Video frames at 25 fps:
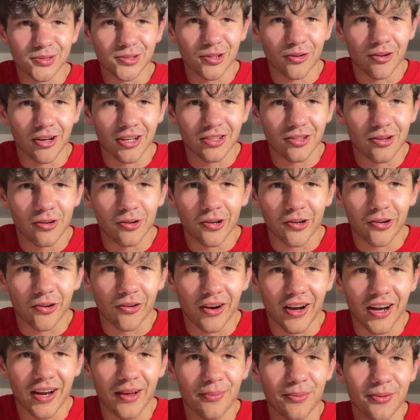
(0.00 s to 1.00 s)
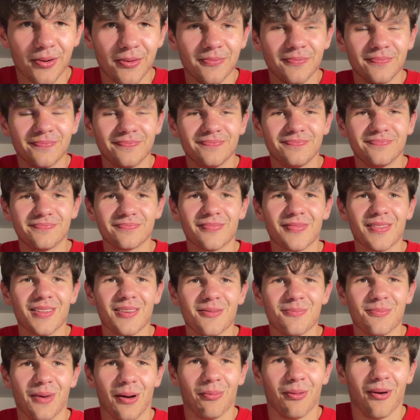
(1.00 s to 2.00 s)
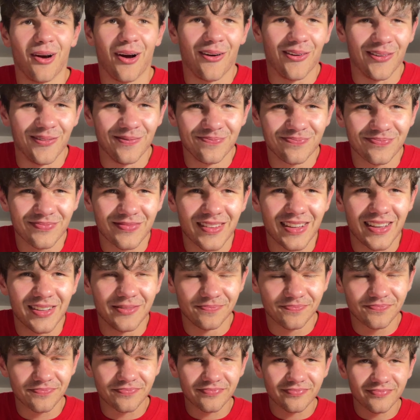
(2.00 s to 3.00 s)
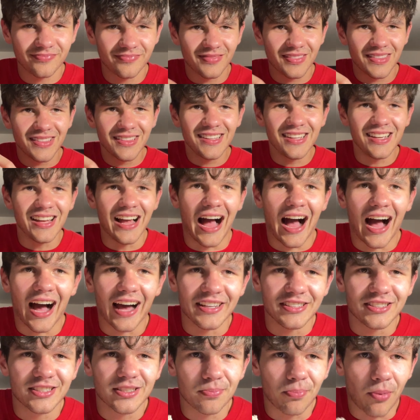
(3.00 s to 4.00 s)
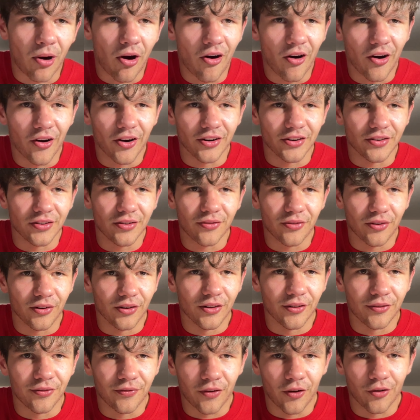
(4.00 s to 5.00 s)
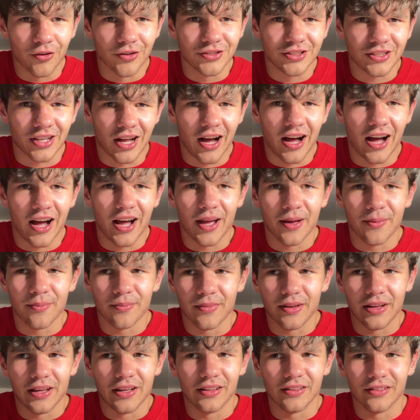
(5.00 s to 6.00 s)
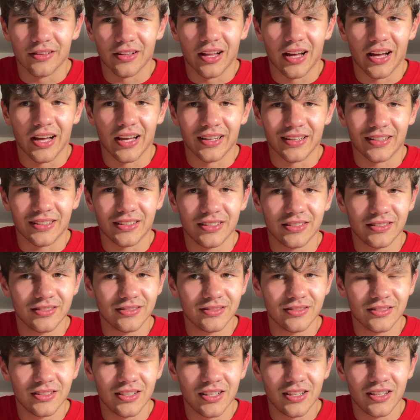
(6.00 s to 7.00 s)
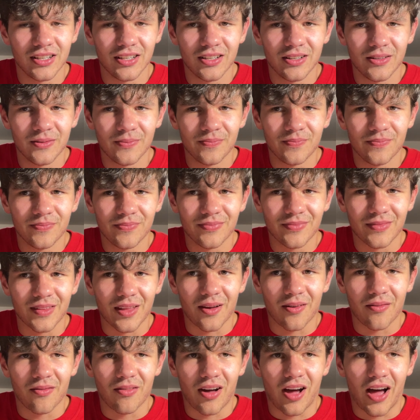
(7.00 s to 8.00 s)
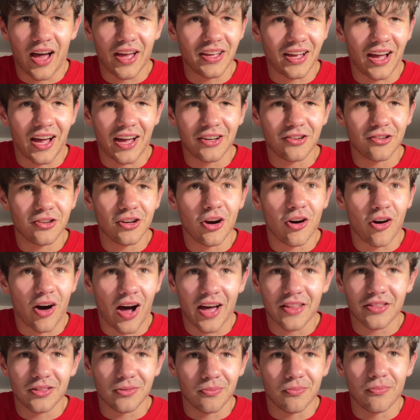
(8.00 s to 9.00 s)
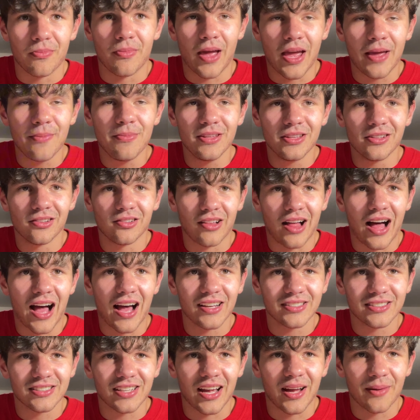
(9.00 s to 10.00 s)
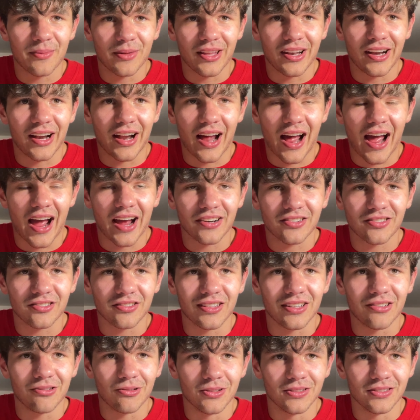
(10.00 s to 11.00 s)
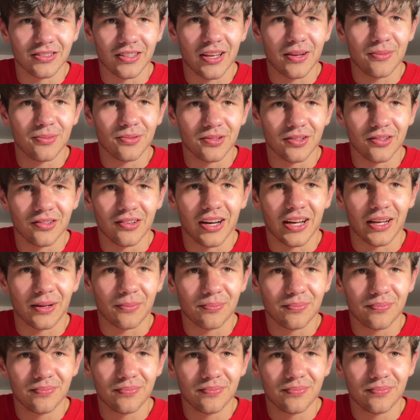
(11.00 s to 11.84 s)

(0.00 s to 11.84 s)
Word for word: so I don't cramp. But, bro, I sparred for the first time in, like, I, I don't know. I maybe the last time that I actually was able to, like,